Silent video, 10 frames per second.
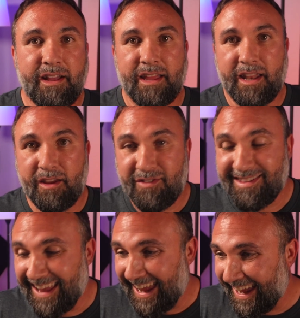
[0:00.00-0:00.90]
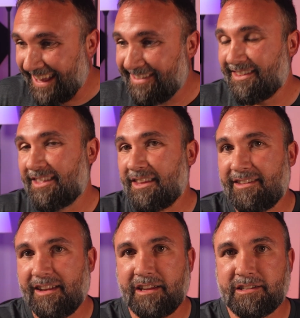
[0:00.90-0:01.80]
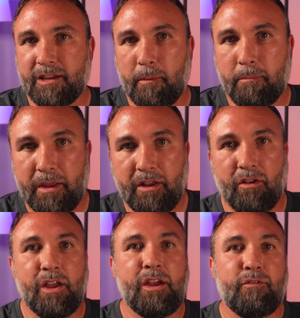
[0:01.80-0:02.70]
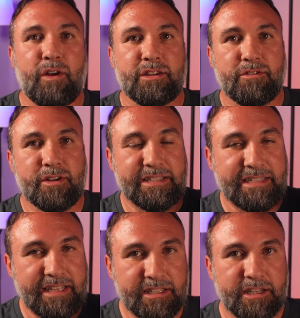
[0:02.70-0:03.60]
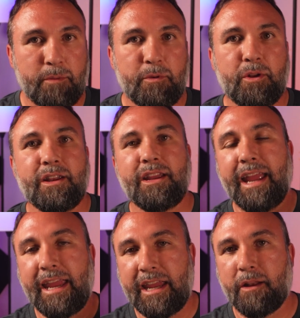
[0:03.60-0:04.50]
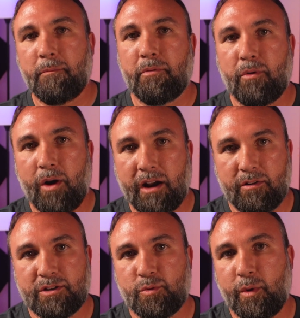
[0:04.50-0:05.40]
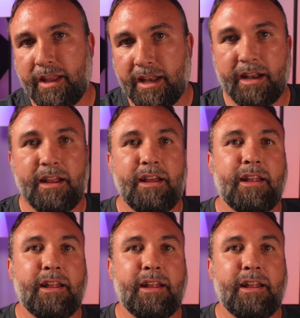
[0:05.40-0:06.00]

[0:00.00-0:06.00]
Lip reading: that have enhanced the city's appeal, fostering a sense of community and progress within it.